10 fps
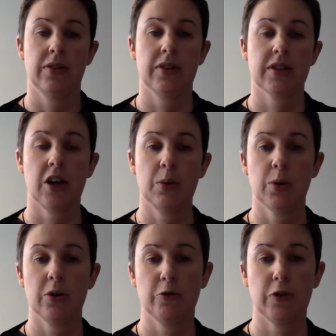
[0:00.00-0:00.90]
The type
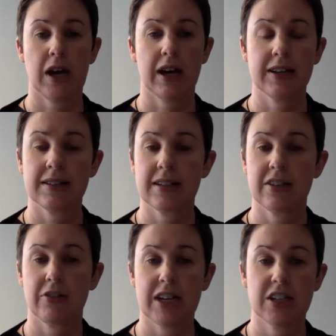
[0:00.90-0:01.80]
of
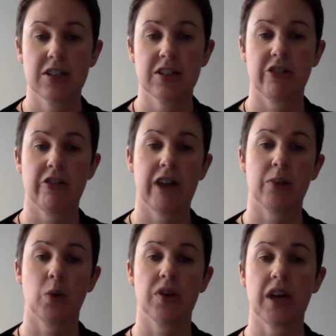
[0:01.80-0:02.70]
considerations are around
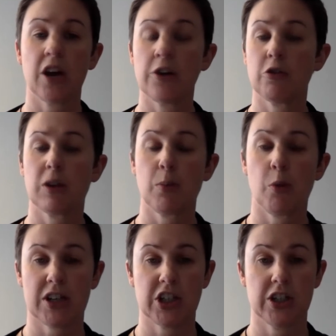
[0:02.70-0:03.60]
what the overall
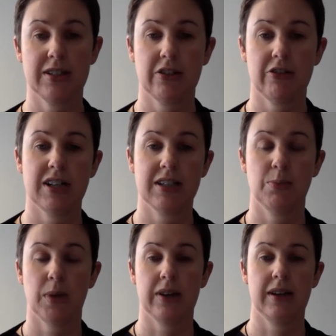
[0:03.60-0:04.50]
impression is created
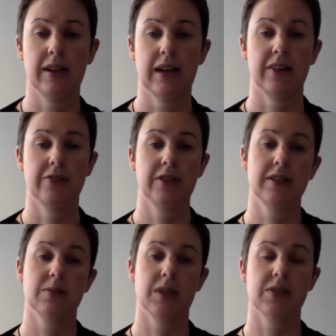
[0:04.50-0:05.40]
by the advert
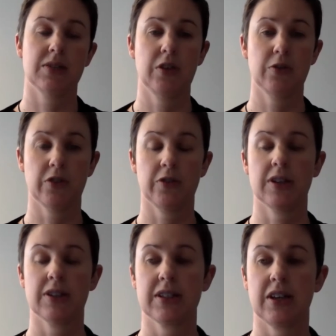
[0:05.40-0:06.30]
when it's viewed for the
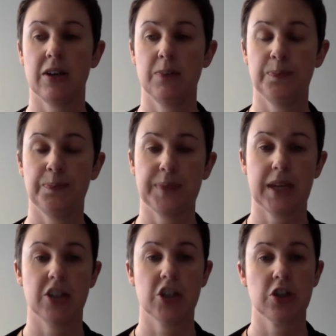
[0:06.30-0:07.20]
first time,
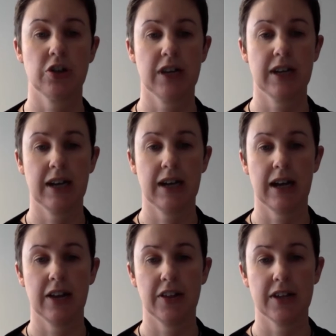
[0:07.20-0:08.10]
ensuring
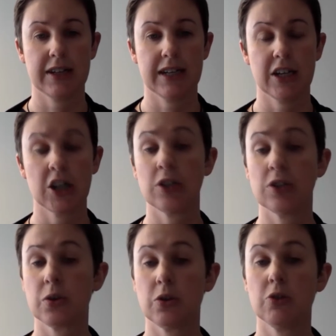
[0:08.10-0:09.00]
that it includes
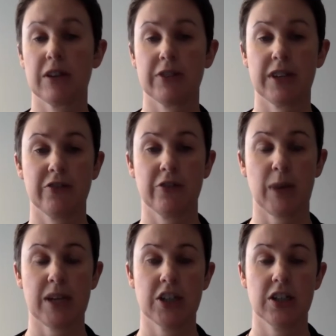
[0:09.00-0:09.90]
all relevant
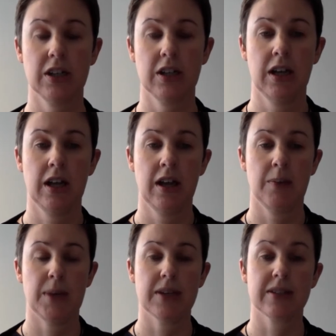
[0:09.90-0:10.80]
information,
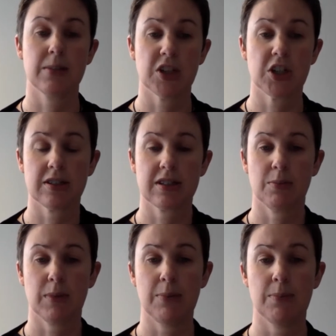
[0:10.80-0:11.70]
because omissions can
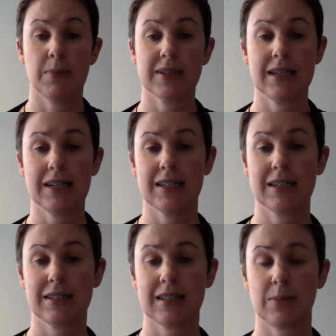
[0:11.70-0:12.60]
be misleading,
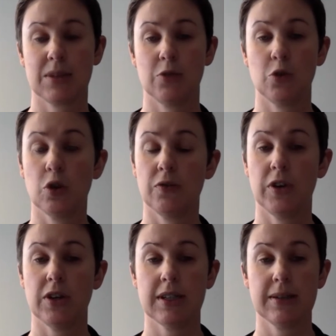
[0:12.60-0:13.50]
deceptive, or
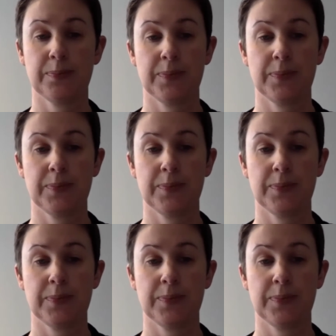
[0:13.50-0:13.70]
confusing,